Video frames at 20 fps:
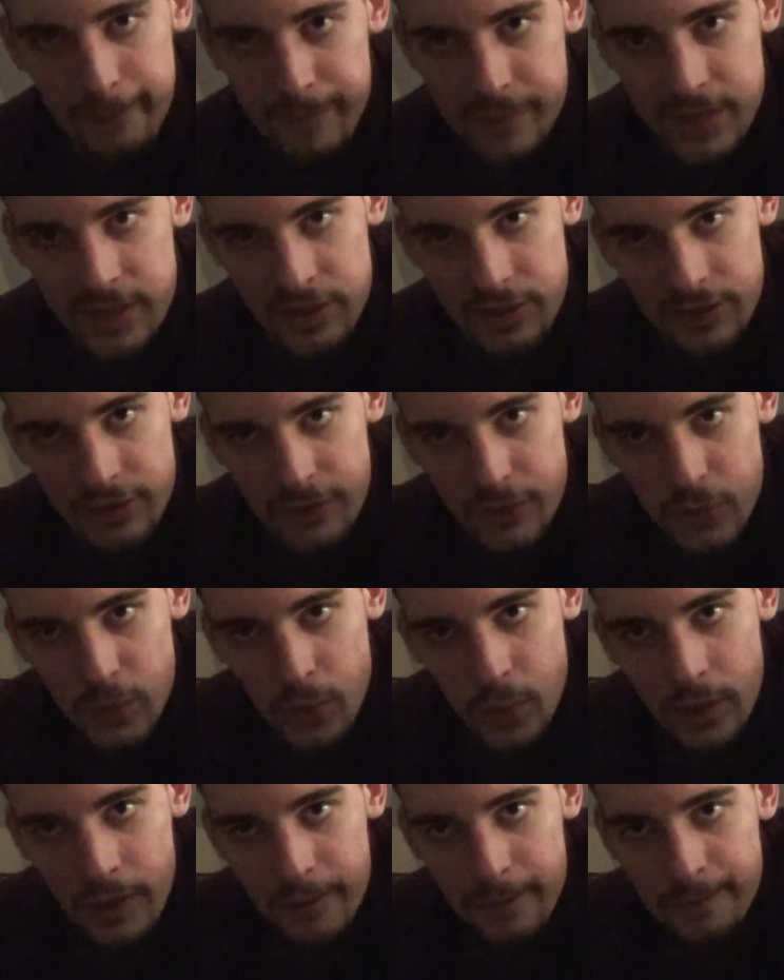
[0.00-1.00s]
This is a cool
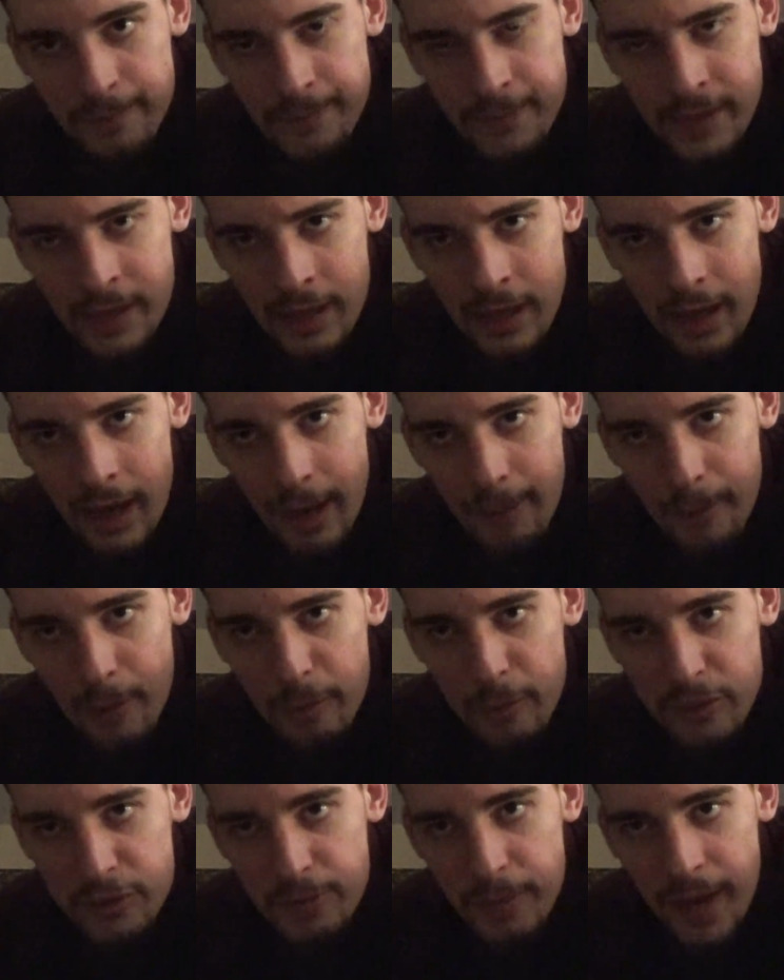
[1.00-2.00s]
one. I'm
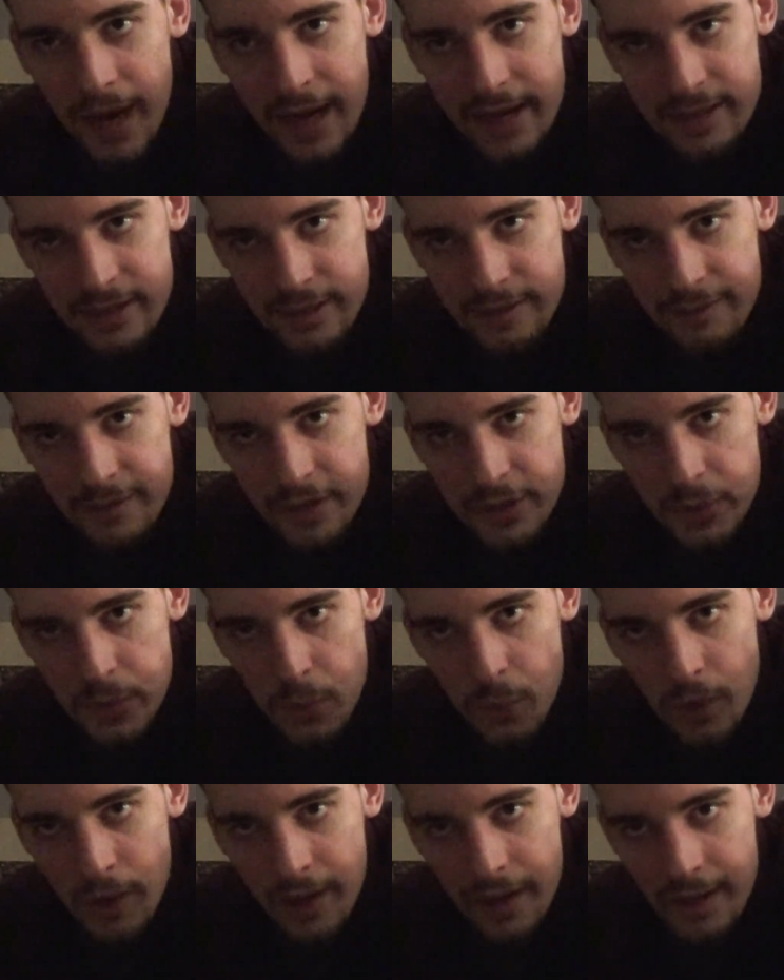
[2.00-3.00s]
almost positive this
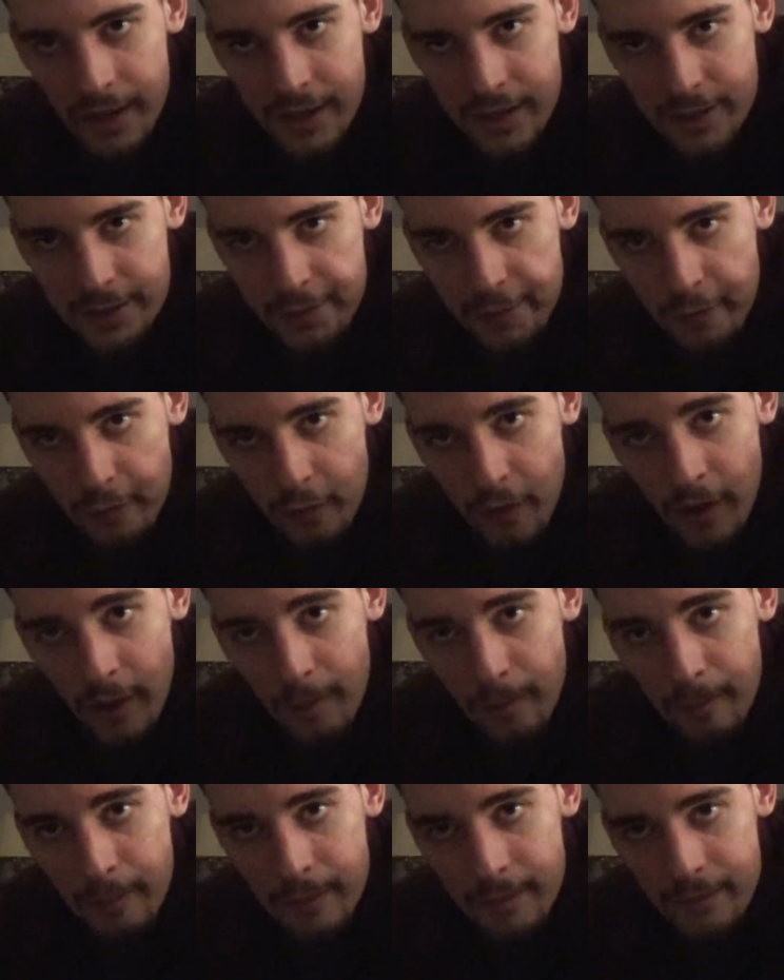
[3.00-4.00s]
one is
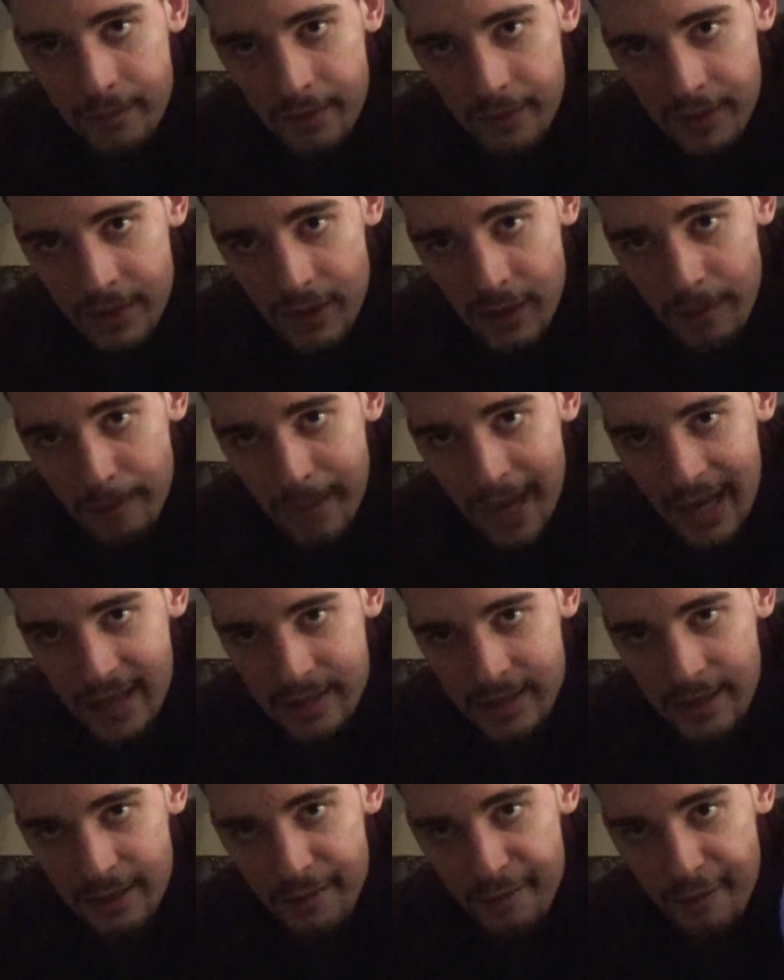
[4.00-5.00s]
from the
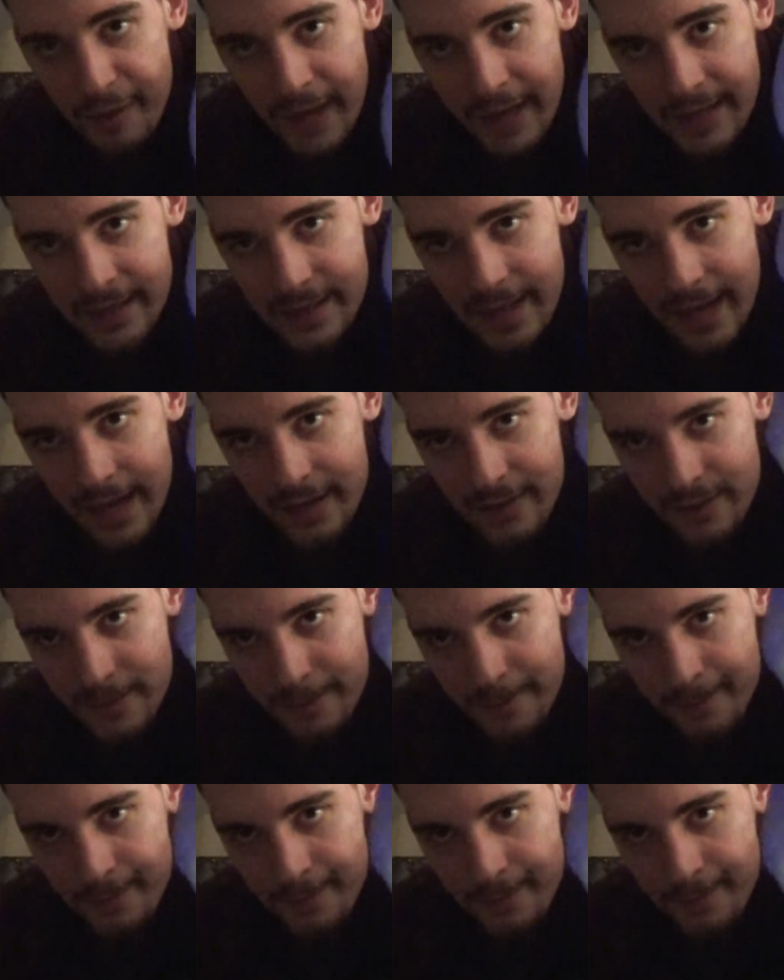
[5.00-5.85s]
Mask of the Phantasm.